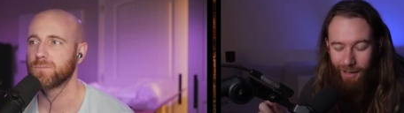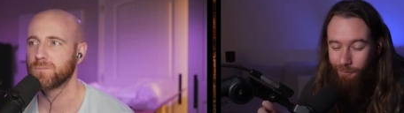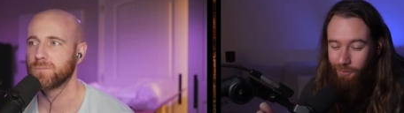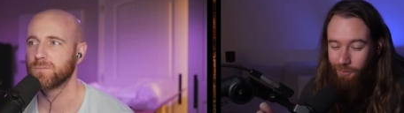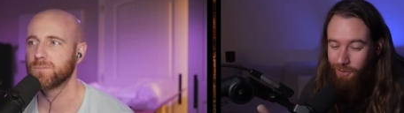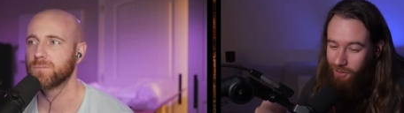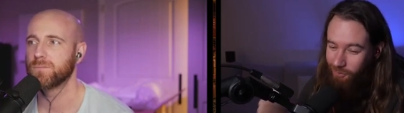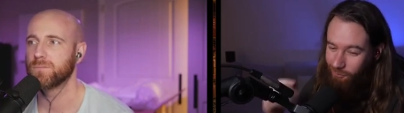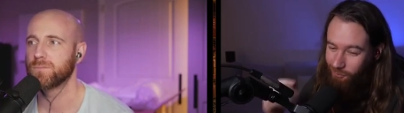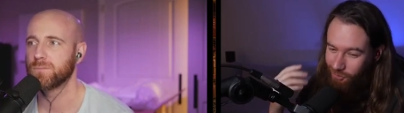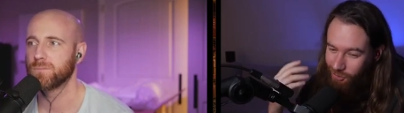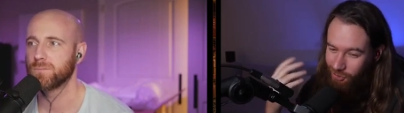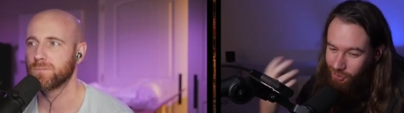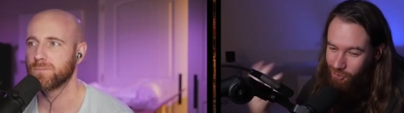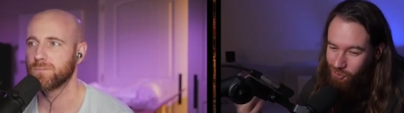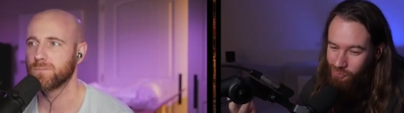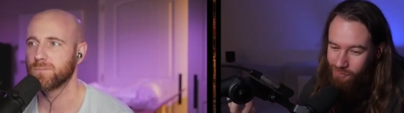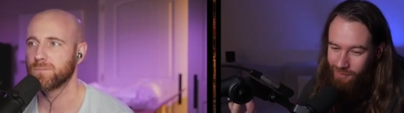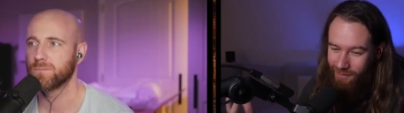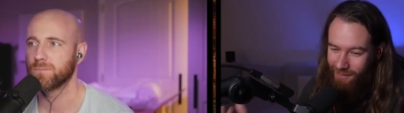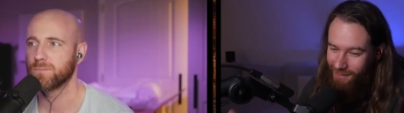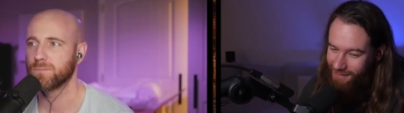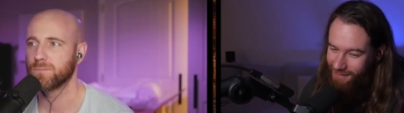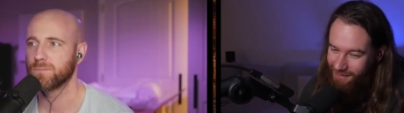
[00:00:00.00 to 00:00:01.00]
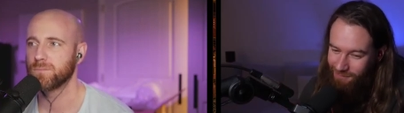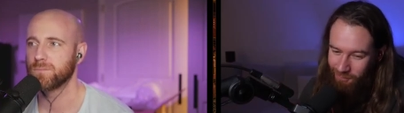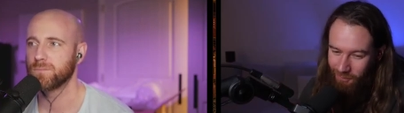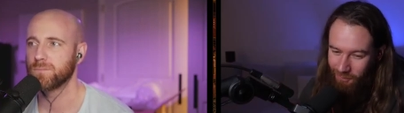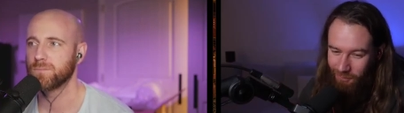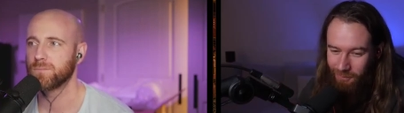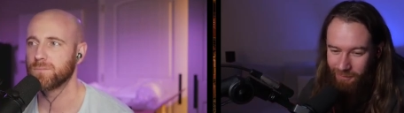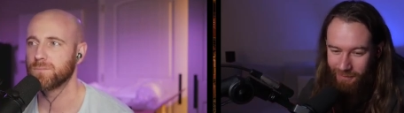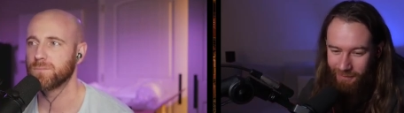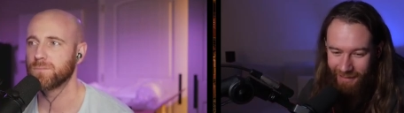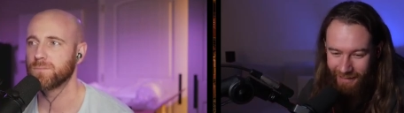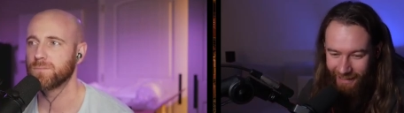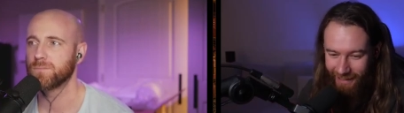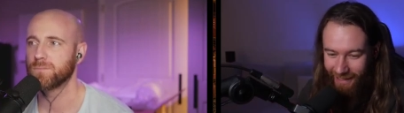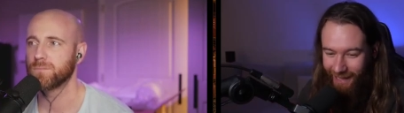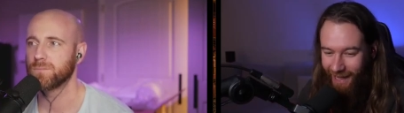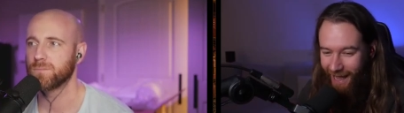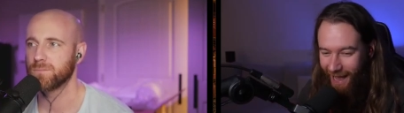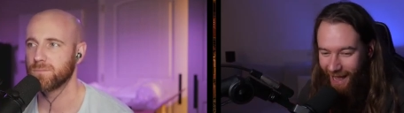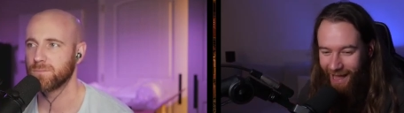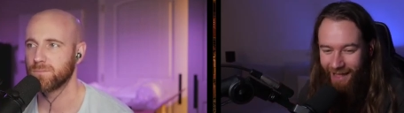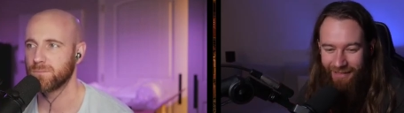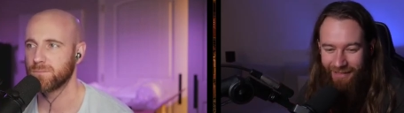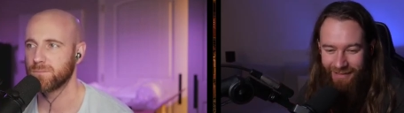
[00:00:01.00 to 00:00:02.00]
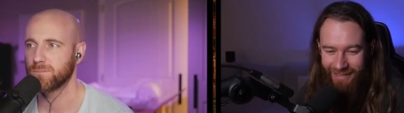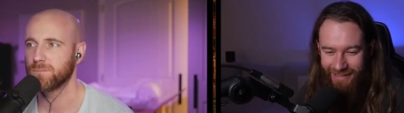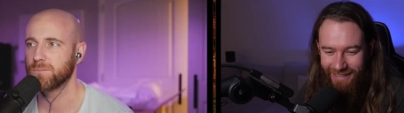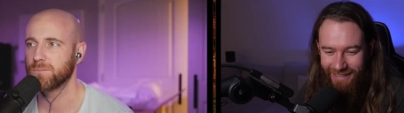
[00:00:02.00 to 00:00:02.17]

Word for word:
Speaker 1: I'm going to assume that it's probably at the